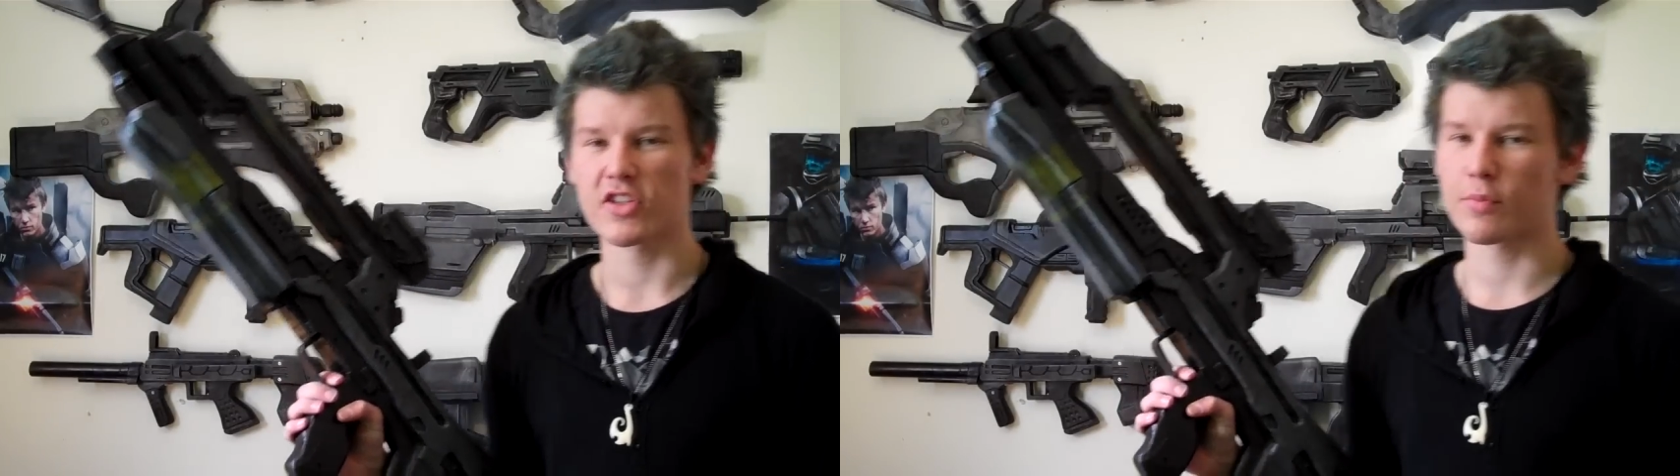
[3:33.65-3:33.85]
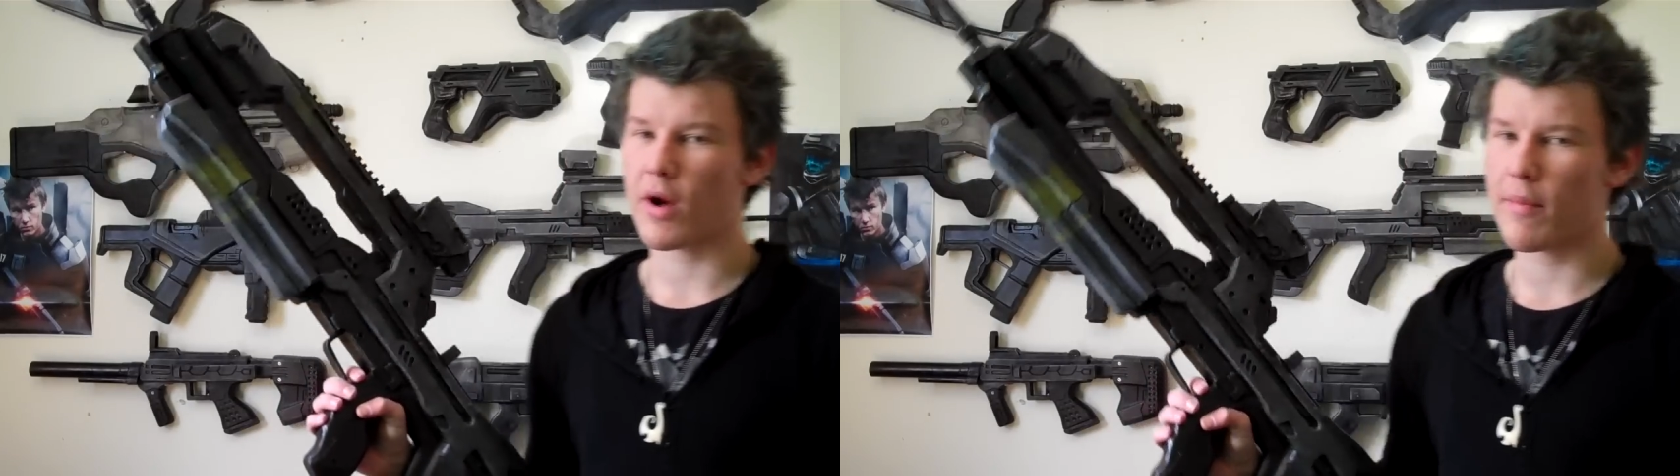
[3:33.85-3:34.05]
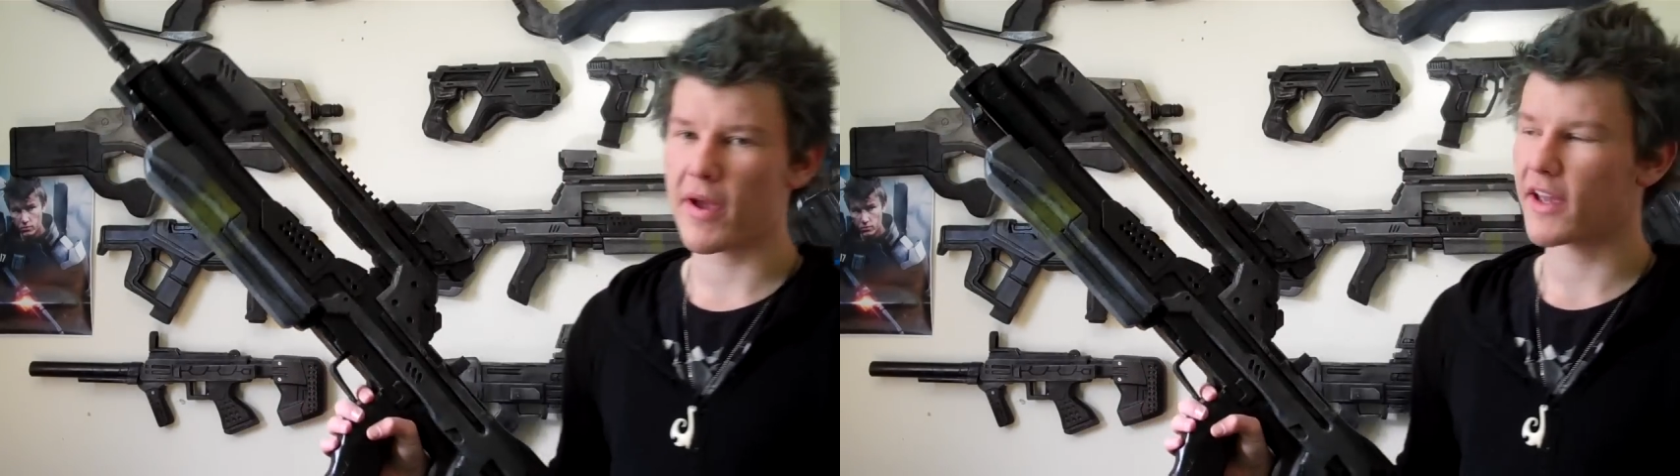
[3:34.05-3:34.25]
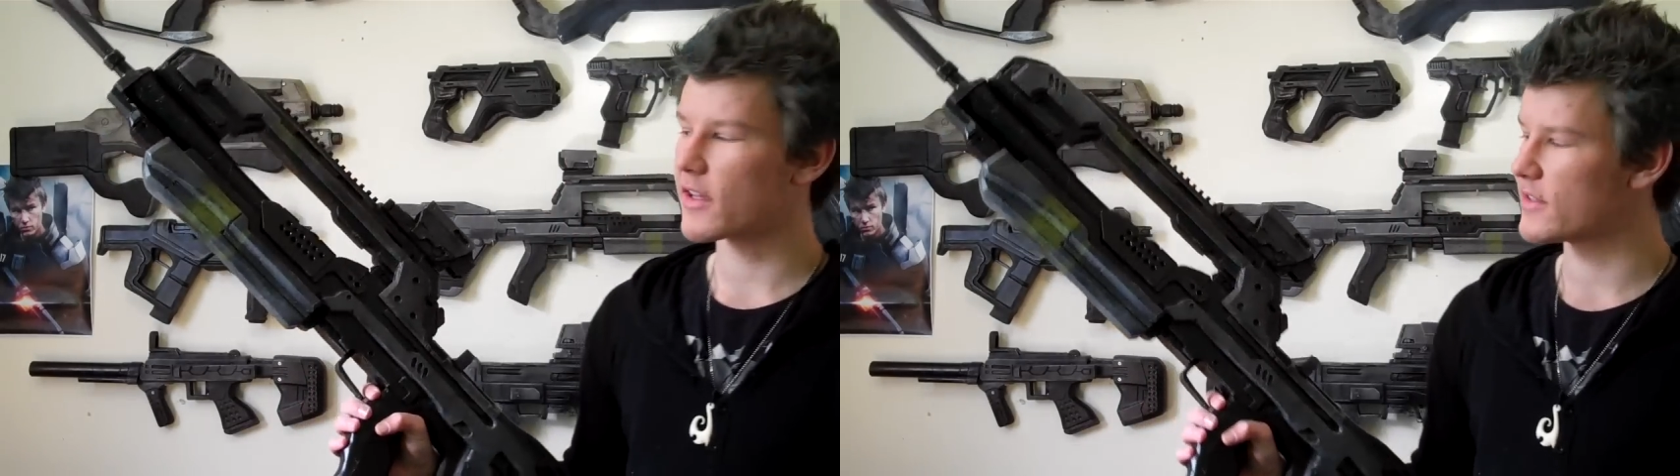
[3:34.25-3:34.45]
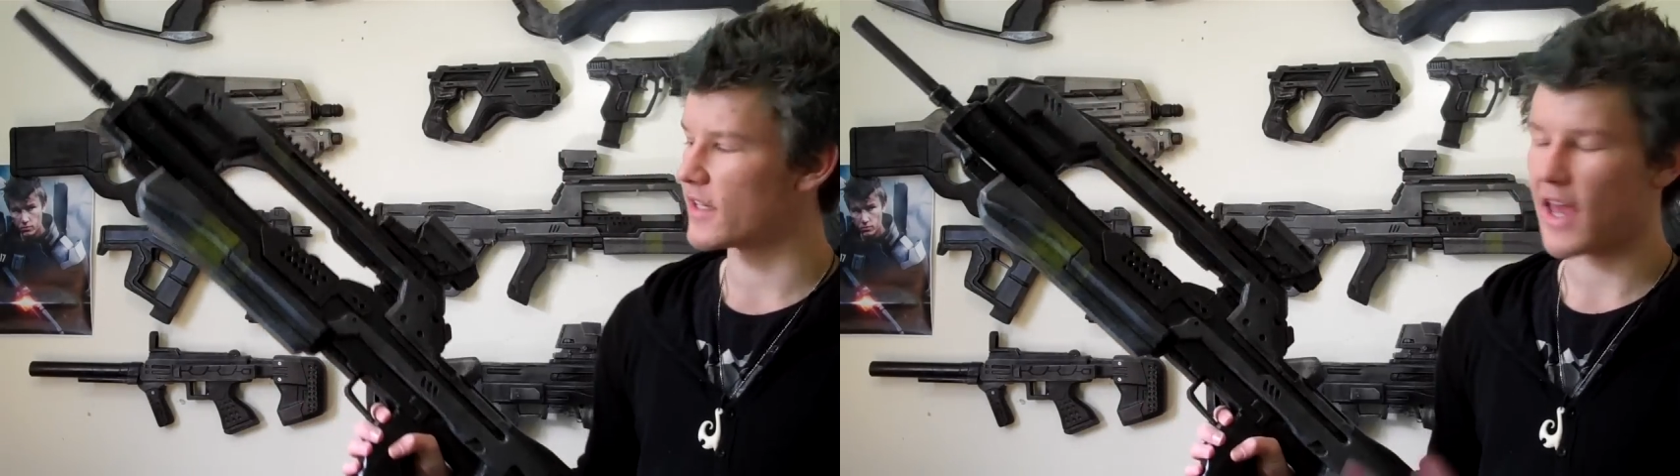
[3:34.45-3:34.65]
the spray
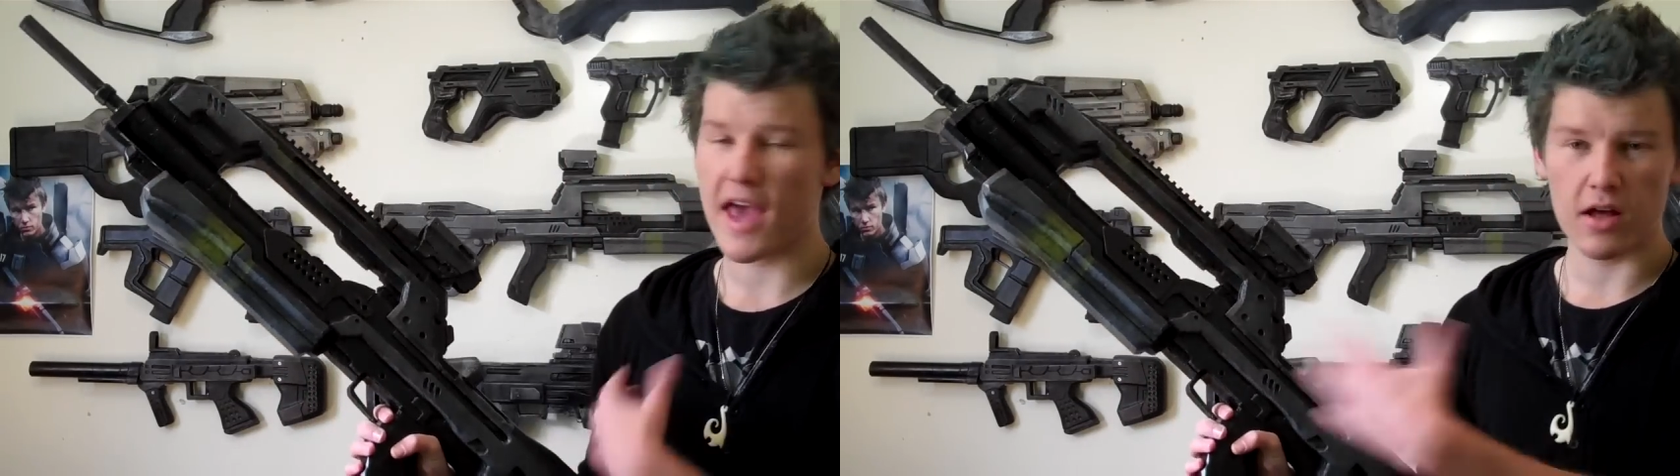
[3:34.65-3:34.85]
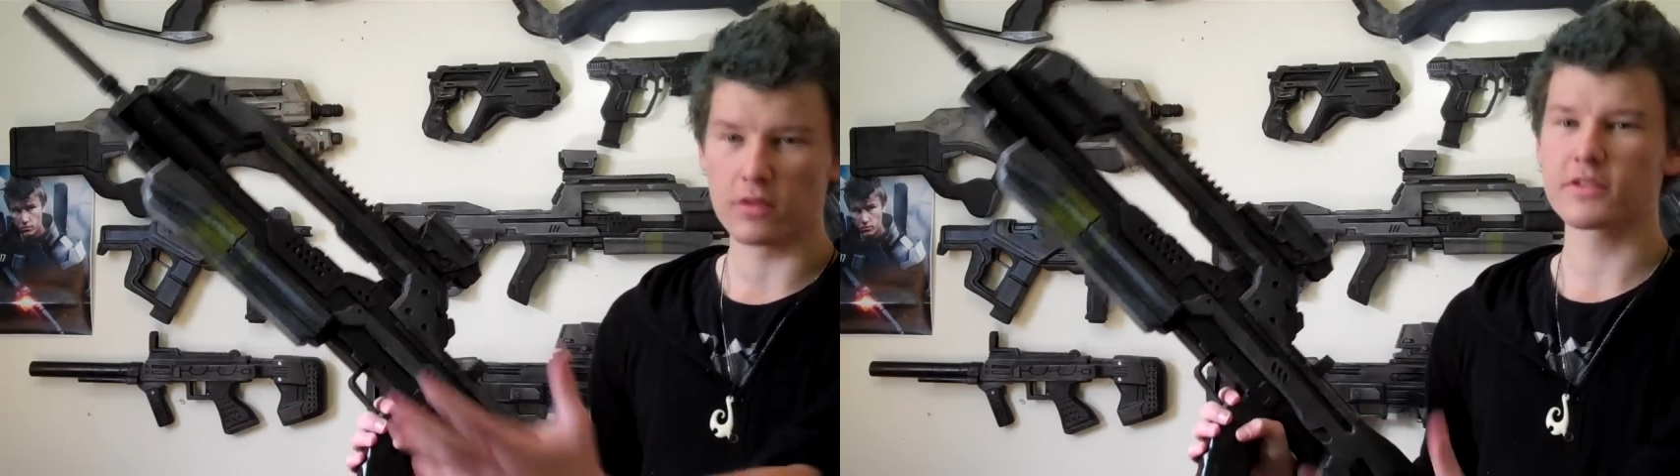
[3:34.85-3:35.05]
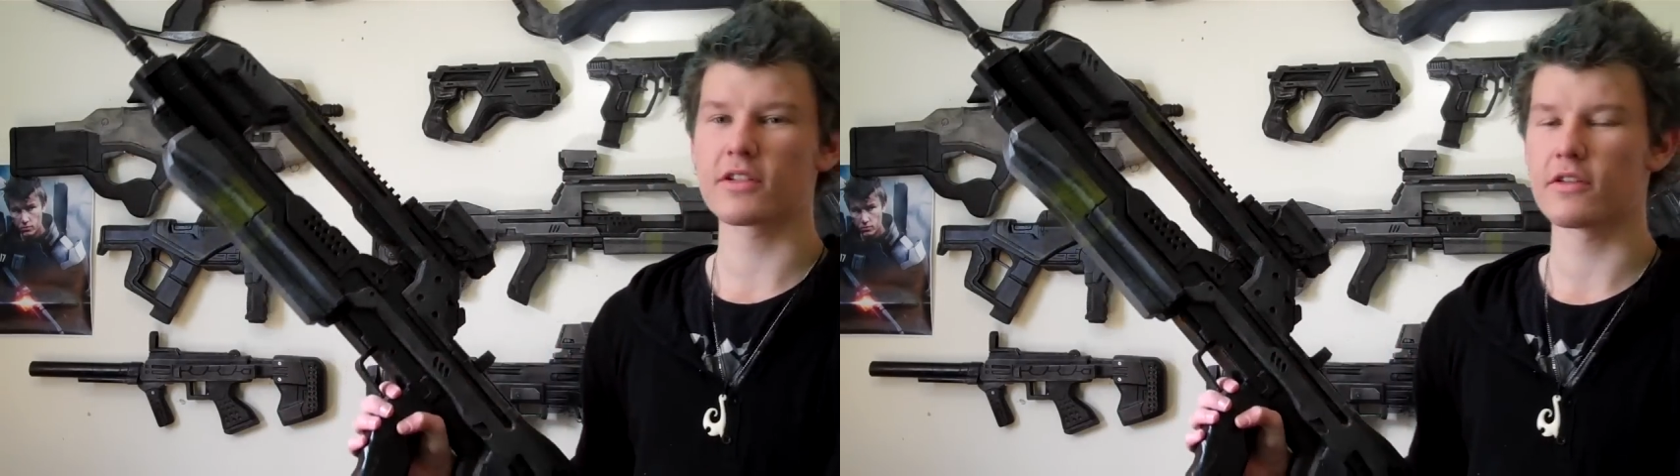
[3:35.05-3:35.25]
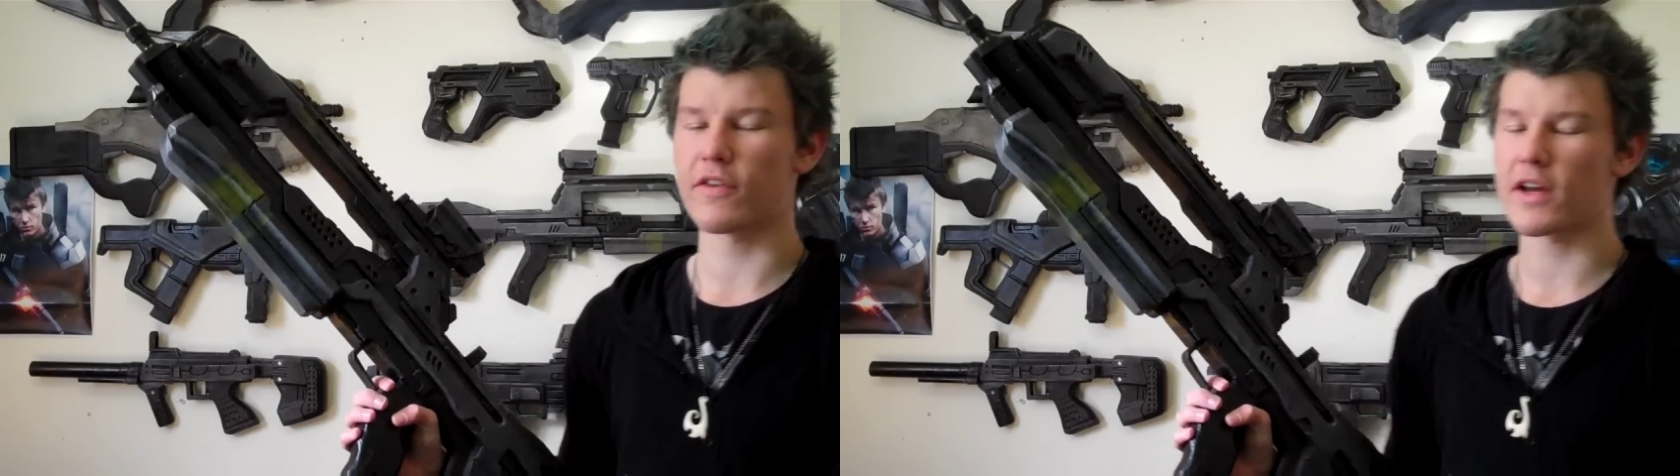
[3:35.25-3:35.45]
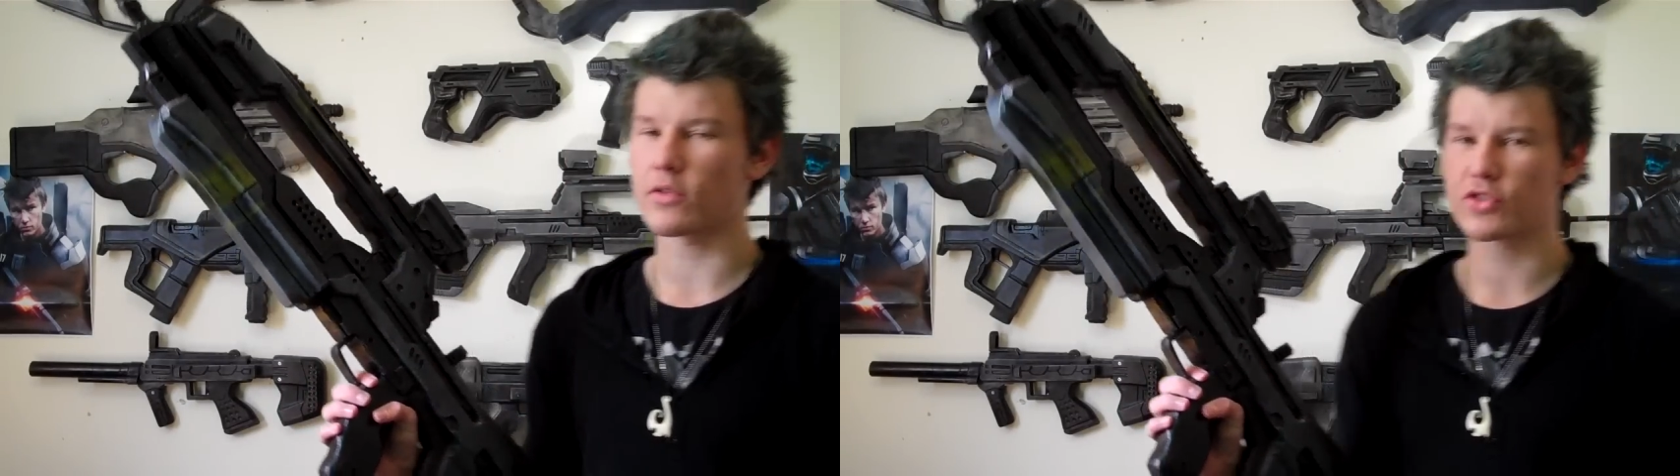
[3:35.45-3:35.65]
paint did hell to the
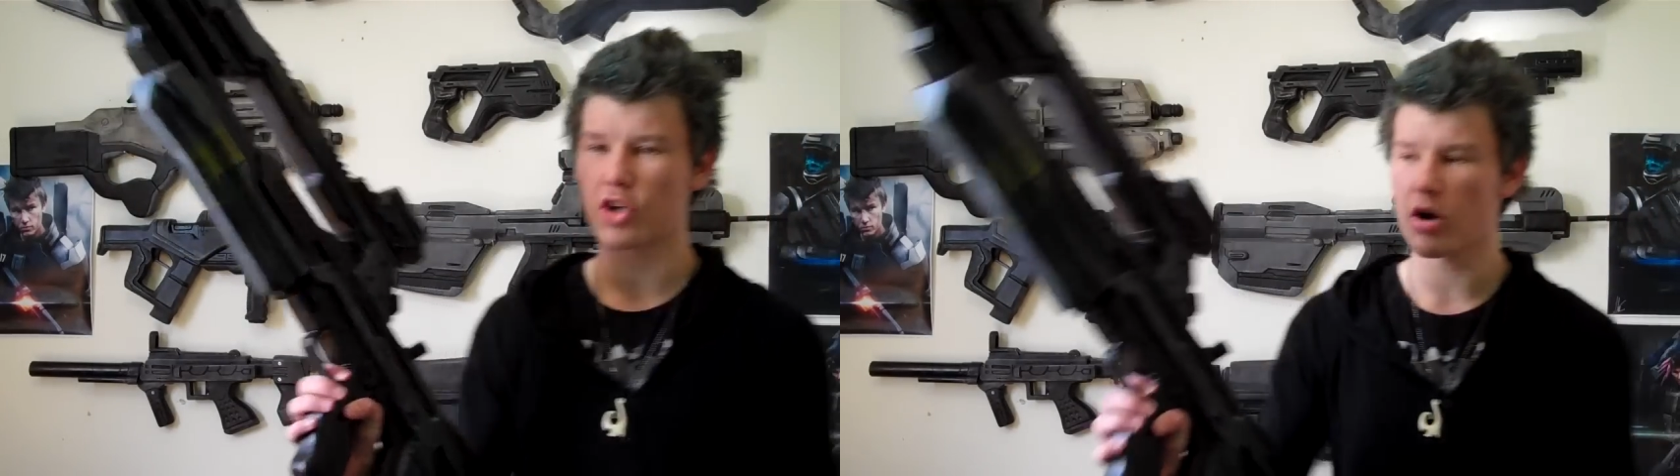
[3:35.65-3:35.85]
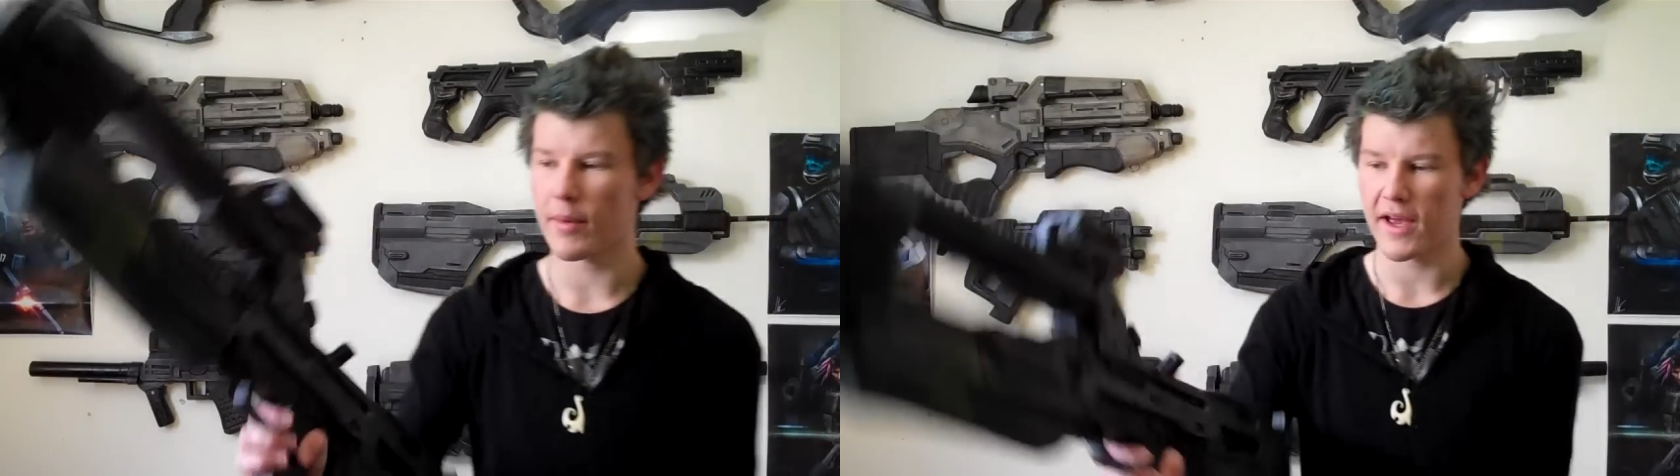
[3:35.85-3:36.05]
final job,